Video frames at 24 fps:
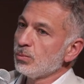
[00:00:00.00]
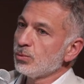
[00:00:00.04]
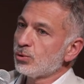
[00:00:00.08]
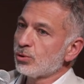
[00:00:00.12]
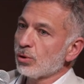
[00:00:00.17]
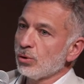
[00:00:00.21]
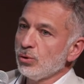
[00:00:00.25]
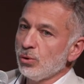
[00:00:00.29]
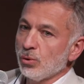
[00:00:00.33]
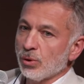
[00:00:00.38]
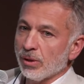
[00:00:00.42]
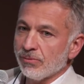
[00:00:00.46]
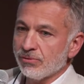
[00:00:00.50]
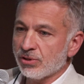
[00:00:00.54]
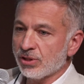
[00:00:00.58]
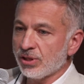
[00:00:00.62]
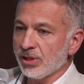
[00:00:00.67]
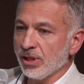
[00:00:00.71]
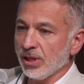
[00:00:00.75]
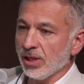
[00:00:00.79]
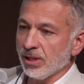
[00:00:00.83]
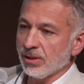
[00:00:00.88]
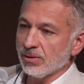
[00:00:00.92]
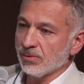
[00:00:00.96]
So you have
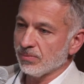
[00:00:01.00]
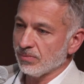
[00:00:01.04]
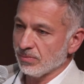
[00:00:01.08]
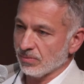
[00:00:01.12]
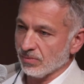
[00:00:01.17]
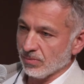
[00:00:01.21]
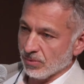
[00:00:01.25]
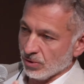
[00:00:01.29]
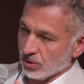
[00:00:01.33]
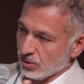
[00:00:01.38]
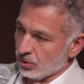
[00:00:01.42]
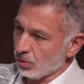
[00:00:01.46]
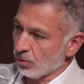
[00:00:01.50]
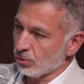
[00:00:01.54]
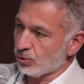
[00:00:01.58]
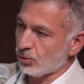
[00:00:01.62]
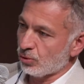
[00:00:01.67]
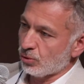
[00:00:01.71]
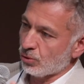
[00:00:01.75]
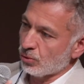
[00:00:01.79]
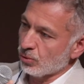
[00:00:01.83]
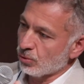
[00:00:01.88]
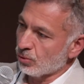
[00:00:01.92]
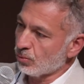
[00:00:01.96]
seen
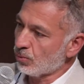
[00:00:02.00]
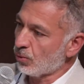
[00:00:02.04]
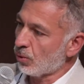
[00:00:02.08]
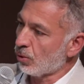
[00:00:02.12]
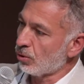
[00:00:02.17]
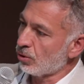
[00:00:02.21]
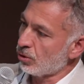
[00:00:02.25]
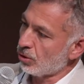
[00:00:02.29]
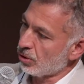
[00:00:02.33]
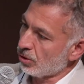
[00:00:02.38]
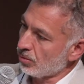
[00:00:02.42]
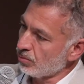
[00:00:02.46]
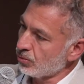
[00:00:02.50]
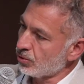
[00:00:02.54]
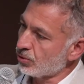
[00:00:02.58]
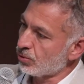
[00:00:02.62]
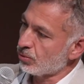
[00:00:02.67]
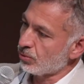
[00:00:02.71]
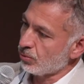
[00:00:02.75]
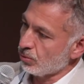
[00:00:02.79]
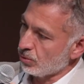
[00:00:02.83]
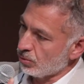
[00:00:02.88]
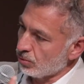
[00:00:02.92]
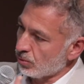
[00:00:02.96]
those 2 war
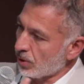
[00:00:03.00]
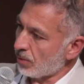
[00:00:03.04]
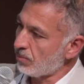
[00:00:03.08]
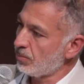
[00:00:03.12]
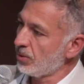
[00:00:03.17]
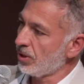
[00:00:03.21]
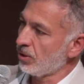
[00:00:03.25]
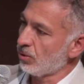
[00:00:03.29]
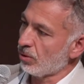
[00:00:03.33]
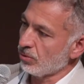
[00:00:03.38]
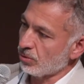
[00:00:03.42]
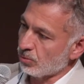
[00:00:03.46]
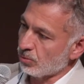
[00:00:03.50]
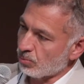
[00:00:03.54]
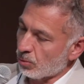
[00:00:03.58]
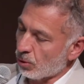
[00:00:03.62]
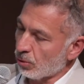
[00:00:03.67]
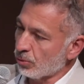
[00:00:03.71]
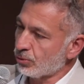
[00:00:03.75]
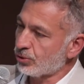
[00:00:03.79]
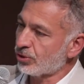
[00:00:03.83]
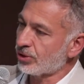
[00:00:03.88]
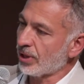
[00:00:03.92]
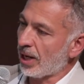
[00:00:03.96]
rooms. You have been on
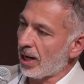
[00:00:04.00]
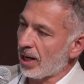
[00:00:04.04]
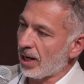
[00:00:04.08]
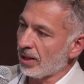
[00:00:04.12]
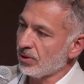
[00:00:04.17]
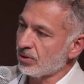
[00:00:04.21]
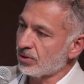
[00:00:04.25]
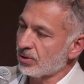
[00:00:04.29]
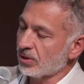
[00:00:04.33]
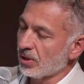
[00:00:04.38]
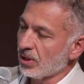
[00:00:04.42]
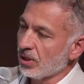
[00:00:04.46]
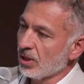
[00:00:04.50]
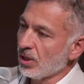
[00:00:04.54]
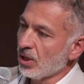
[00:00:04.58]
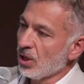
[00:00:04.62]
both sides.